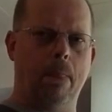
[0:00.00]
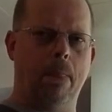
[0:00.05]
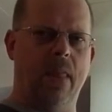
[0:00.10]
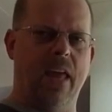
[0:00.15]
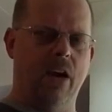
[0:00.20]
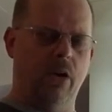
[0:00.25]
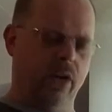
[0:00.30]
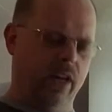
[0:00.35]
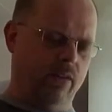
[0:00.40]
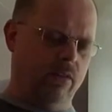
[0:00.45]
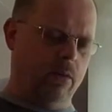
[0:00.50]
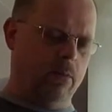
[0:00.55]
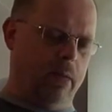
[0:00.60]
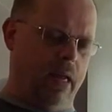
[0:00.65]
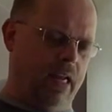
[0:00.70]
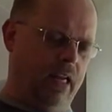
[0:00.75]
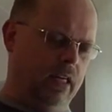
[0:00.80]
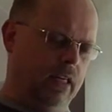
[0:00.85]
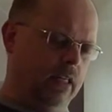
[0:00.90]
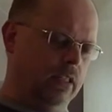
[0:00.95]
They don't even
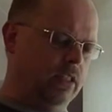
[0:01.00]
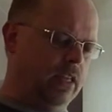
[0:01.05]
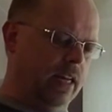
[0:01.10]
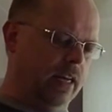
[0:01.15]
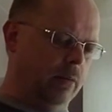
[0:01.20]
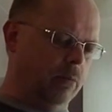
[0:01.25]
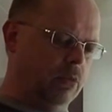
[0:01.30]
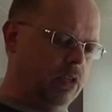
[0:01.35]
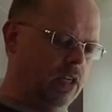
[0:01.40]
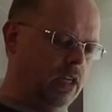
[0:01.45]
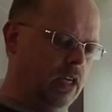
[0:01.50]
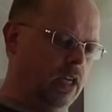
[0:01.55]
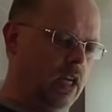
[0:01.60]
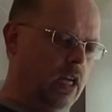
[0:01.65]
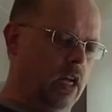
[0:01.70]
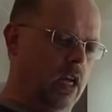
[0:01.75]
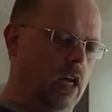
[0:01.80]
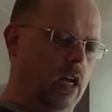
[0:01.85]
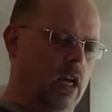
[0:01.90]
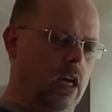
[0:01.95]
make an attempt.
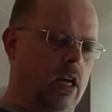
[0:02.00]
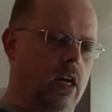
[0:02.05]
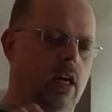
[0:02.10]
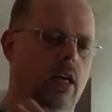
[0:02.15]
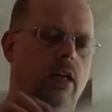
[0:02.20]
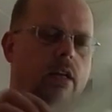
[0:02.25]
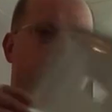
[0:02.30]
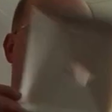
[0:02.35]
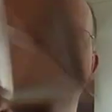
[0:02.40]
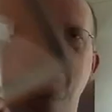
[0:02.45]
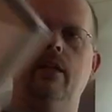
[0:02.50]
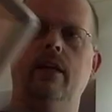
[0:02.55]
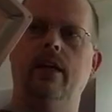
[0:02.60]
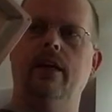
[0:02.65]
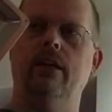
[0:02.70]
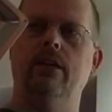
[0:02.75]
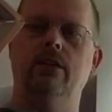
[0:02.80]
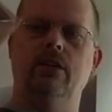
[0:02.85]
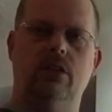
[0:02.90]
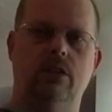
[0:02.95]

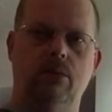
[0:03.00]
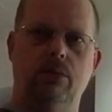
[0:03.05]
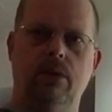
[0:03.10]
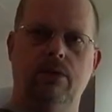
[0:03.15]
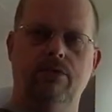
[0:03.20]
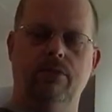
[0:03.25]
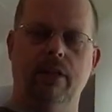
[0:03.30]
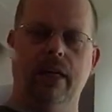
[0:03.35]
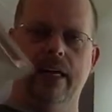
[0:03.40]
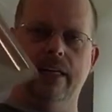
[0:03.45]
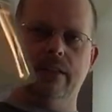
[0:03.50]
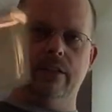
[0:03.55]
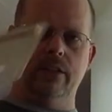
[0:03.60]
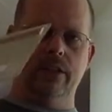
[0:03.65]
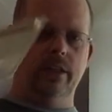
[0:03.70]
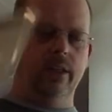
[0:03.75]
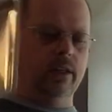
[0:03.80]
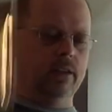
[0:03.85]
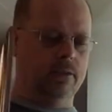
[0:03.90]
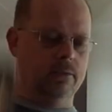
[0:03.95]
There's the
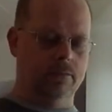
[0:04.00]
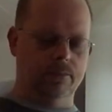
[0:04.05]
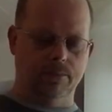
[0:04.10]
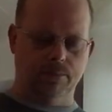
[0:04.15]
reflector.